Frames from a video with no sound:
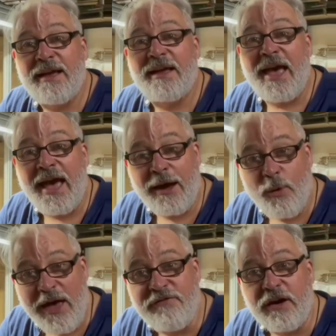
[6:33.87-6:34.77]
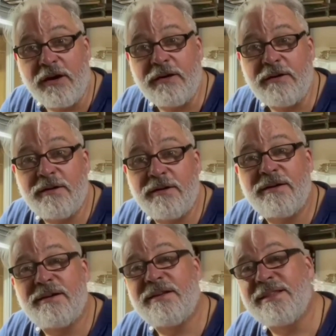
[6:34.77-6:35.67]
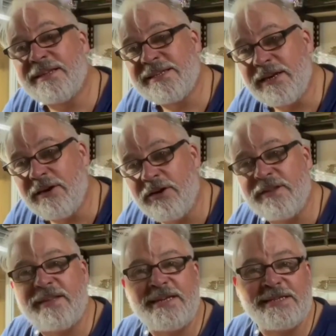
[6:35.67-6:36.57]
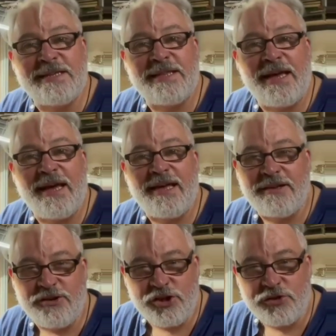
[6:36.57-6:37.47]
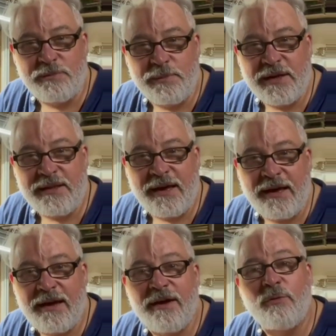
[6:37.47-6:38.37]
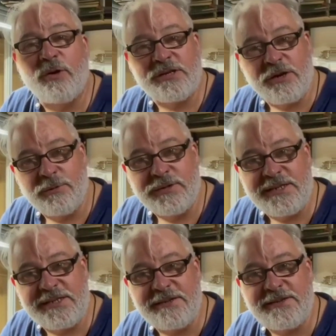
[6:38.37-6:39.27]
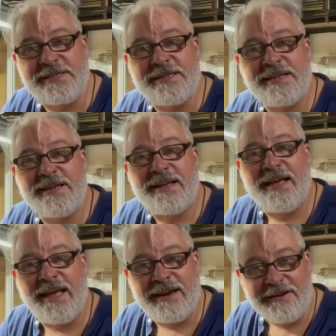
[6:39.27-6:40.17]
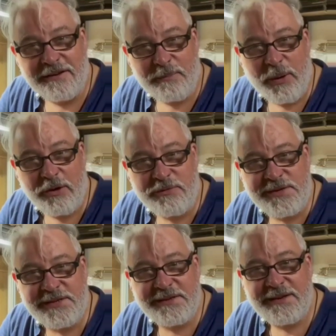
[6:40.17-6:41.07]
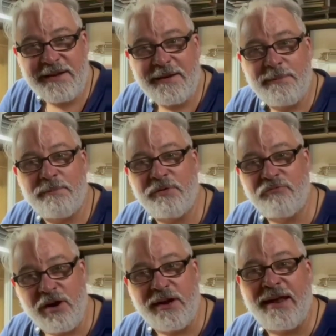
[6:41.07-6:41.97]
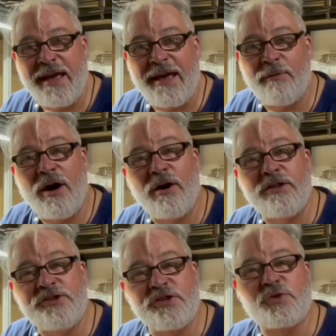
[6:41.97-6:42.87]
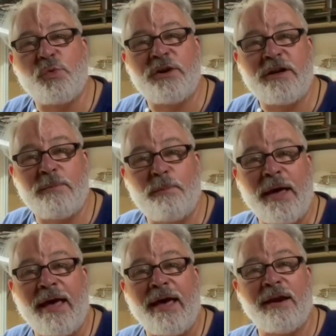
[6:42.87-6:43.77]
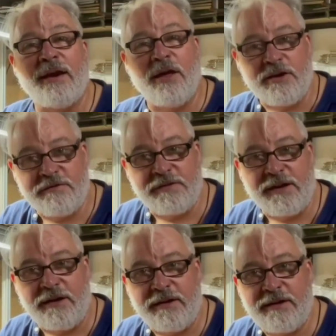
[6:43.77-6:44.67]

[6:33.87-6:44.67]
However, there's a lot of things in there that shouldn't be there, which I will discuss in another post. But right now, I just want to compare like for like.